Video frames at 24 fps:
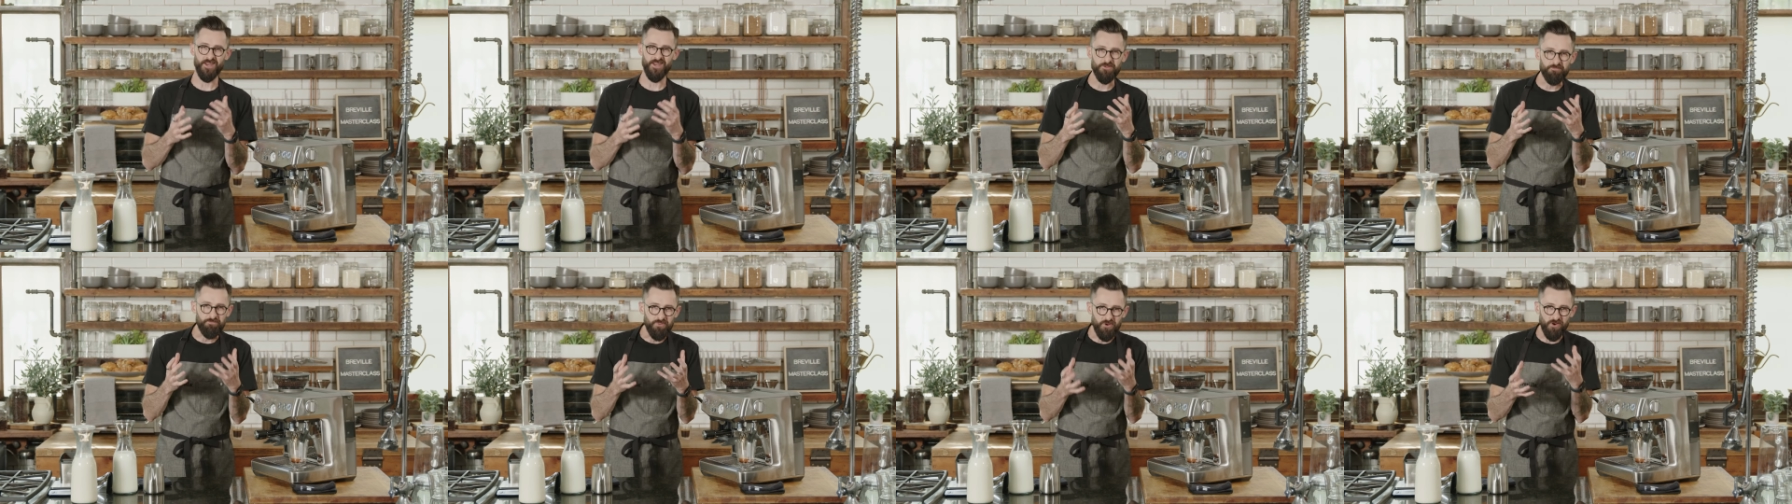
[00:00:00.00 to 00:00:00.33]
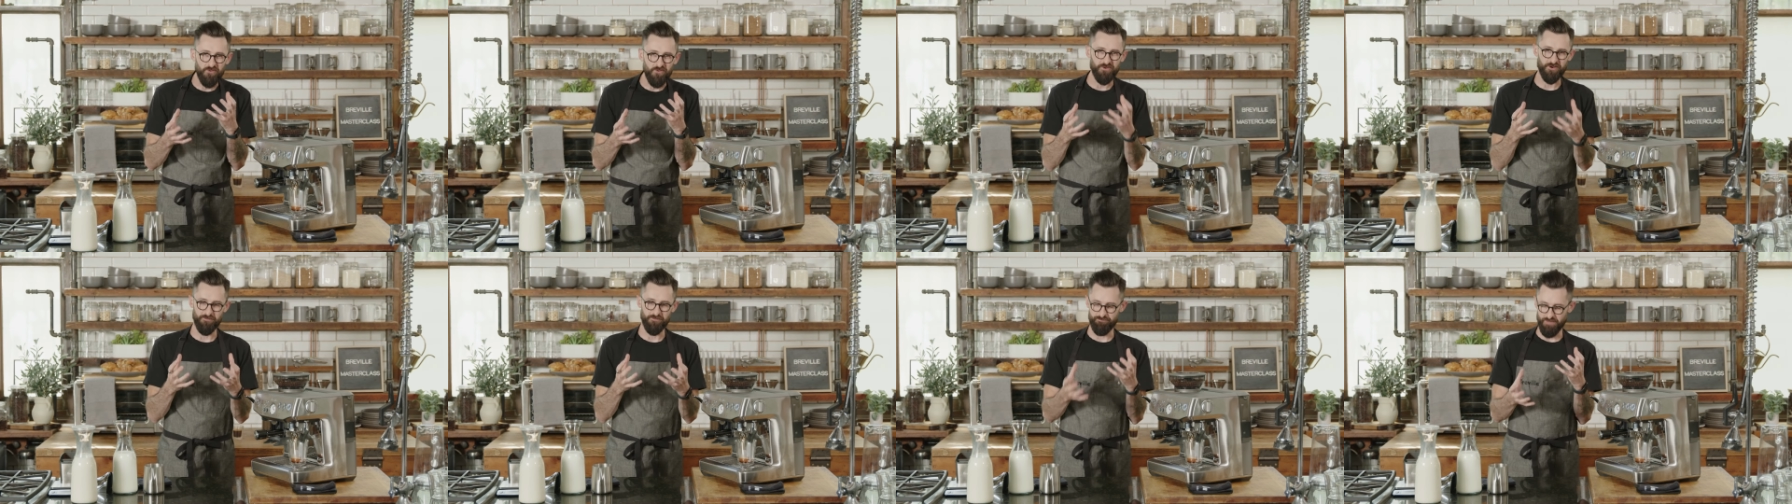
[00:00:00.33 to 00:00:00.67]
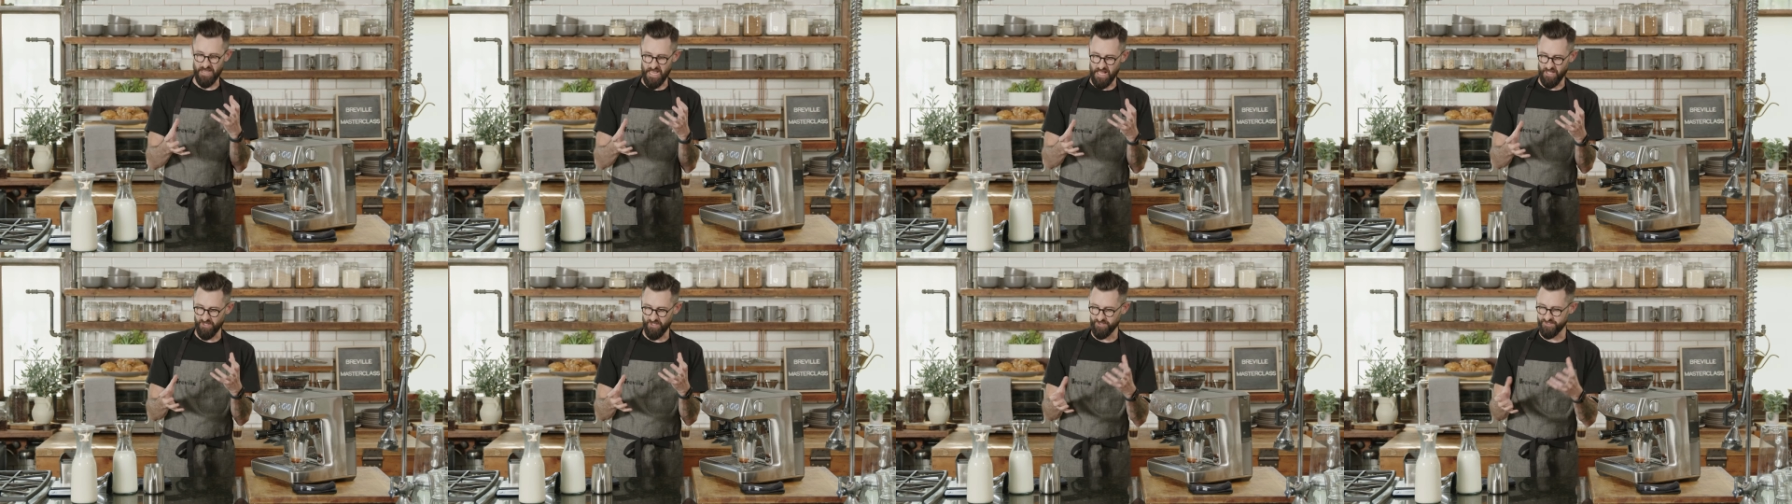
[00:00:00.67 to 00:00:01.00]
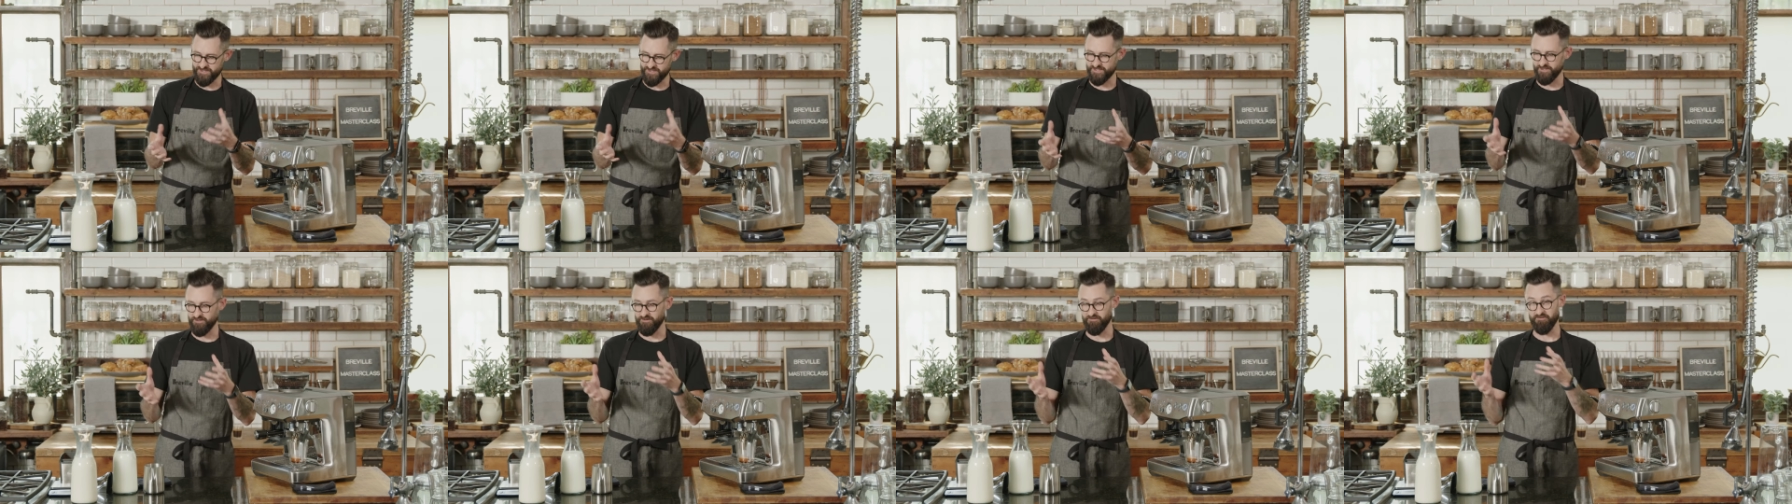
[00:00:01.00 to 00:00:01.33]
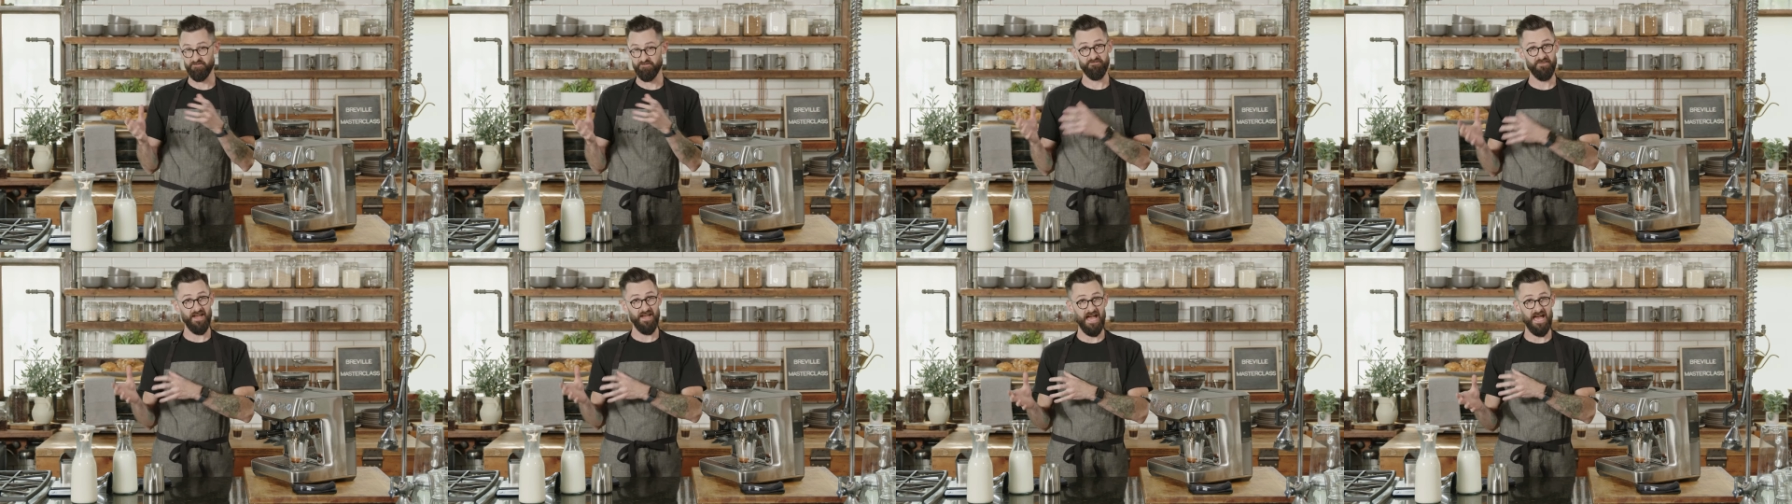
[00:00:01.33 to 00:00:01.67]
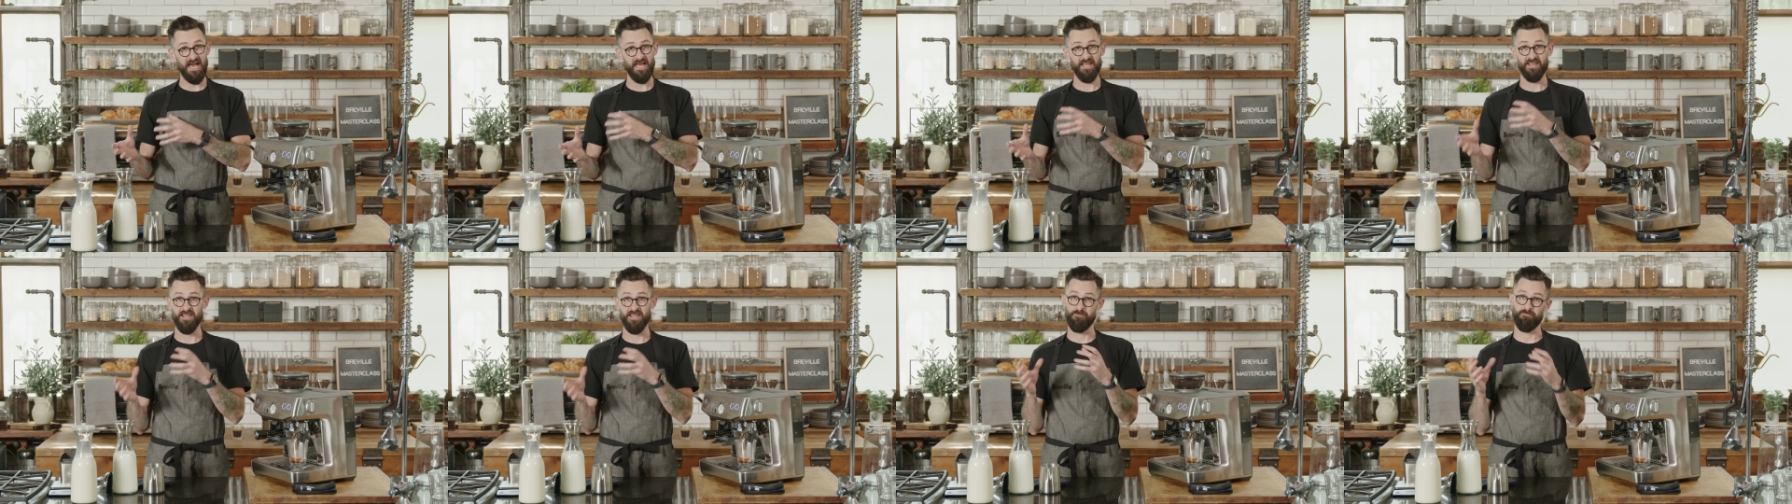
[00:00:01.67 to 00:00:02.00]
of the perfect balance of
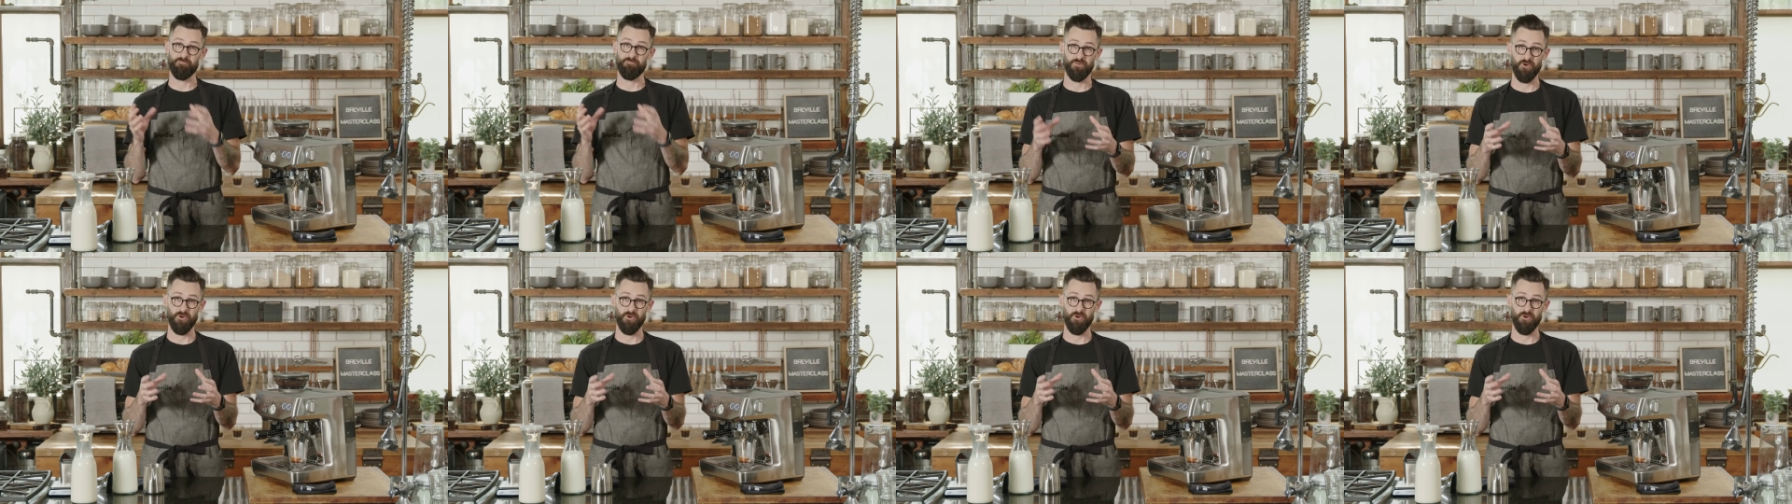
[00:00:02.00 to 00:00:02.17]
fat and